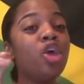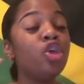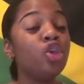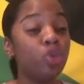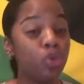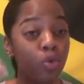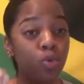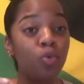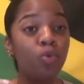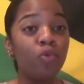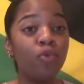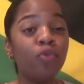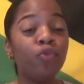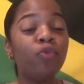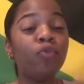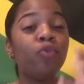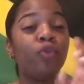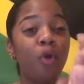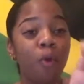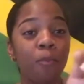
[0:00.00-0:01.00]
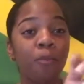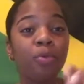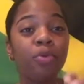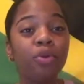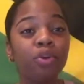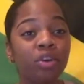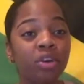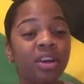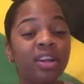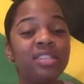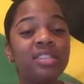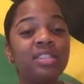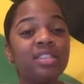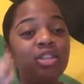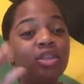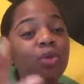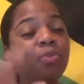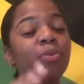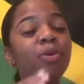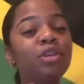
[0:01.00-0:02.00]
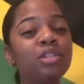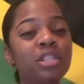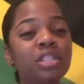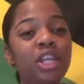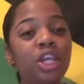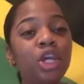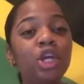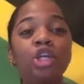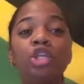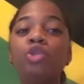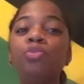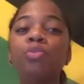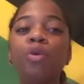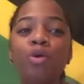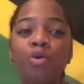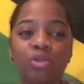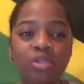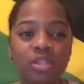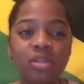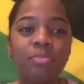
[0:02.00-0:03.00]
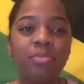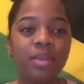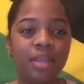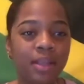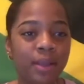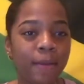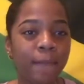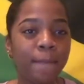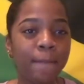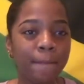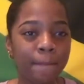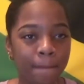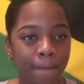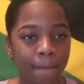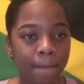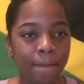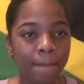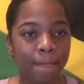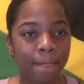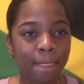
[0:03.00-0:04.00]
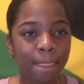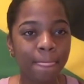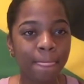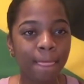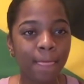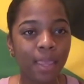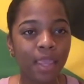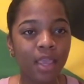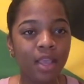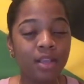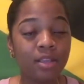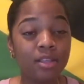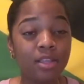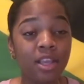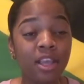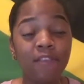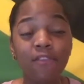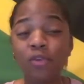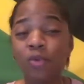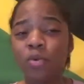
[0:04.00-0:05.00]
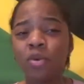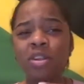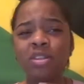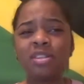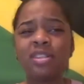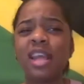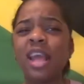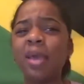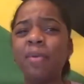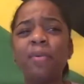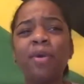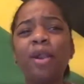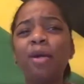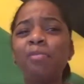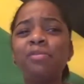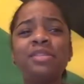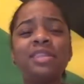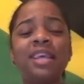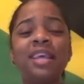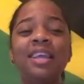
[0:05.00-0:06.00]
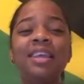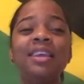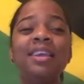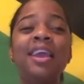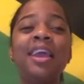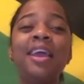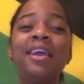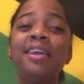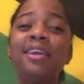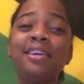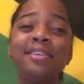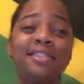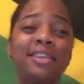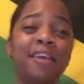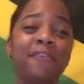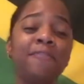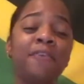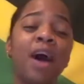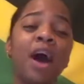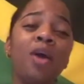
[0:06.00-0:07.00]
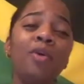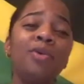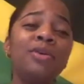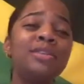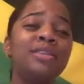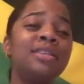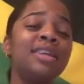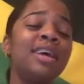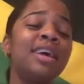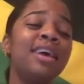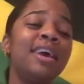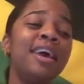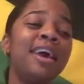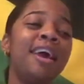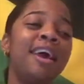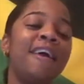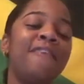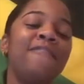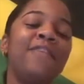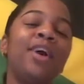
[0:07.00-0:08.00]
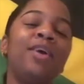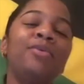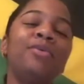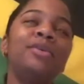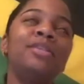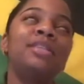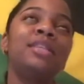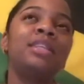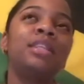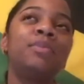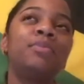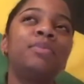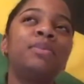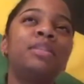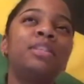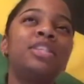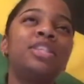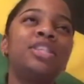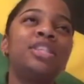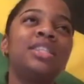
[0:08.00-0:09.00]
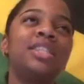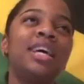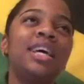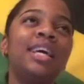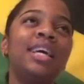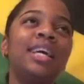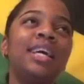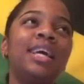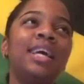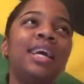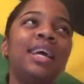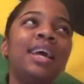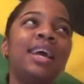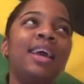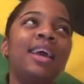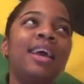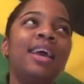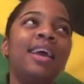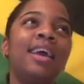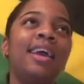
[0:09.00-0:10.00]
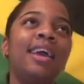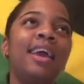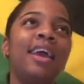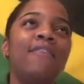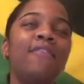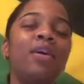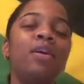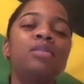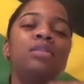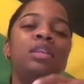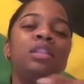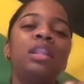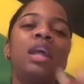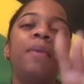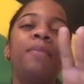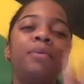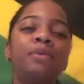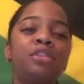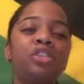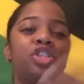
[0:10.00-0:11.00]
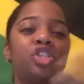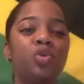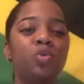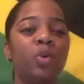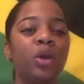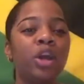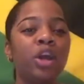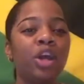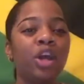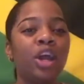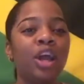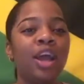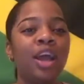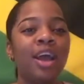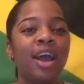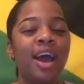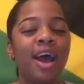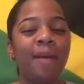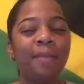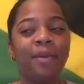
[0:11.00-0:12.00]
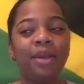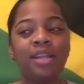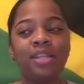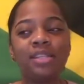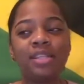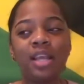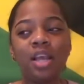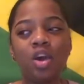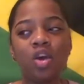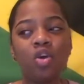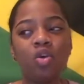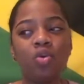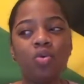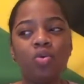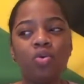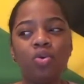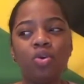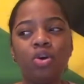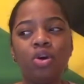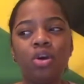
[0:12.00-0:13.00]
you from progressing to the person that you're supposed to be. If you understand what I'm saying. Because if I was in the position, like, if I was in that position where I'm going to say, oh,